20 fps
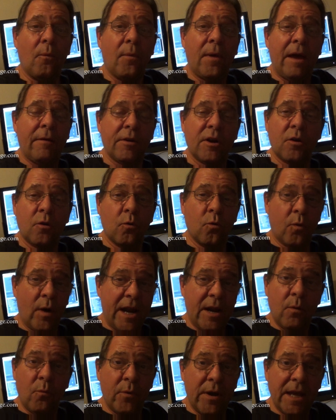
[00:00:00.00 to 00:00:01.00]
have a
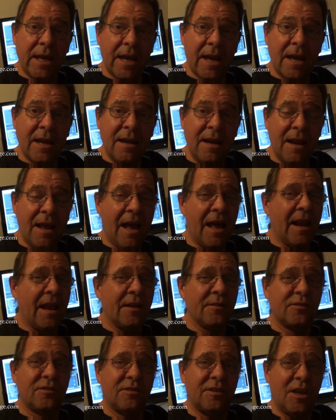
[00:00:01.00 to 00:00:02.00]
great weekend, and
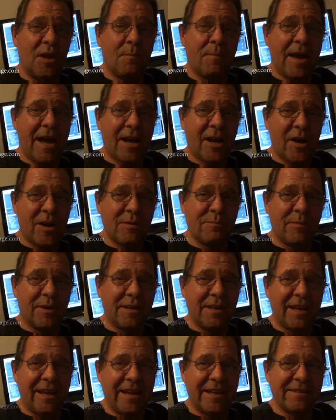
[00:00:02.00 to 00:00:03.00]
I'll see you back on
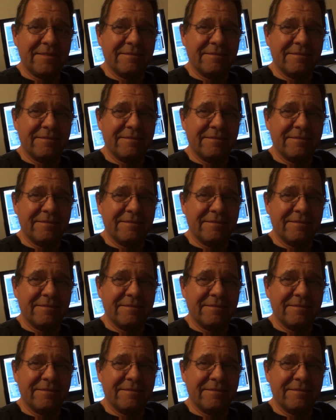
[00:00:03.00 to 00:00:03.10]
Monday.